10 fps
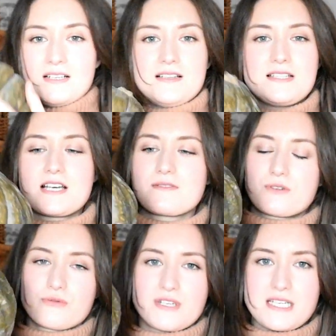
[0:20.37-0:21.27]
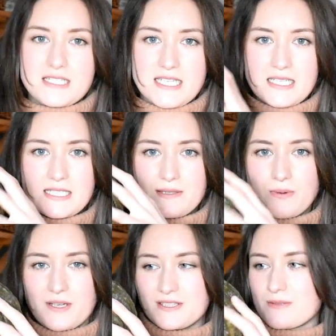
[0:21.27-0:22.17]
These kind of green tinted
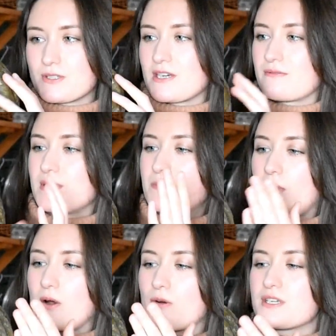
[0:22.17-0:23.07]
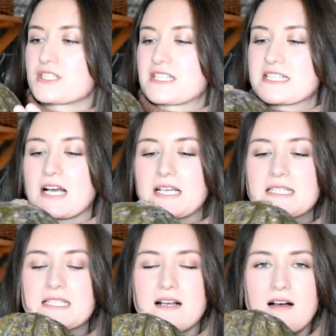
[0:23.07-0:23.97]
ones, which have really bright orange
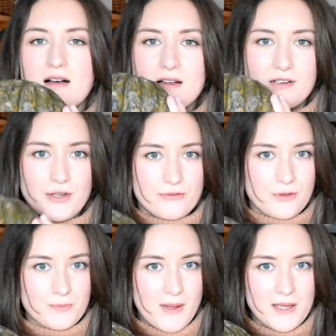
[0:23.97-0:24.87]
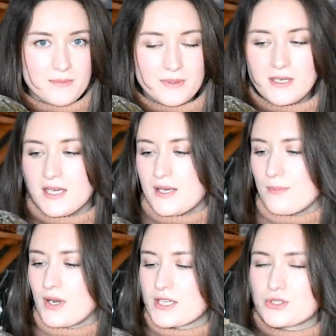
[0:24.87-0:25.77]
insides, are low FODMAP.
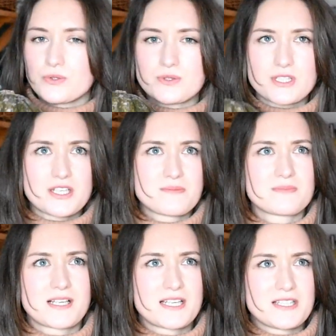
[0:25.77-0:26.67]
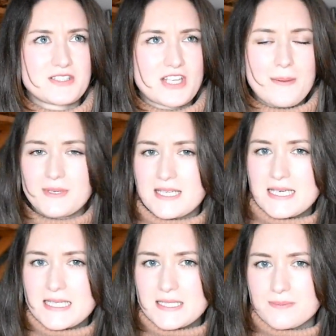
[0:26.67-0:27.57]
Monash calls them like a
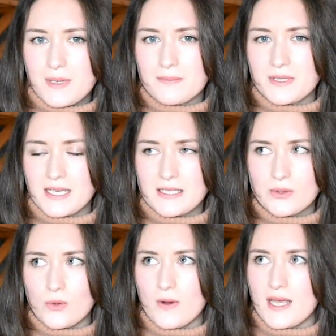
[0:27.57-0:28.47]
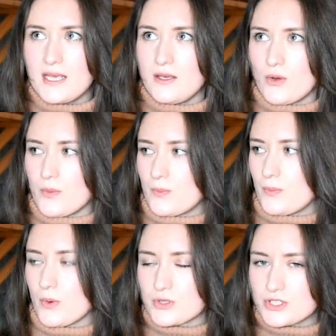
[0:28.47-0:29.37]
Japanese pumpkin or a
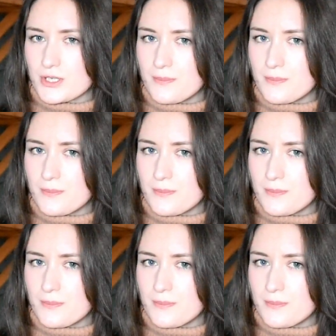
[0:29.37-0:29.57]
kombucha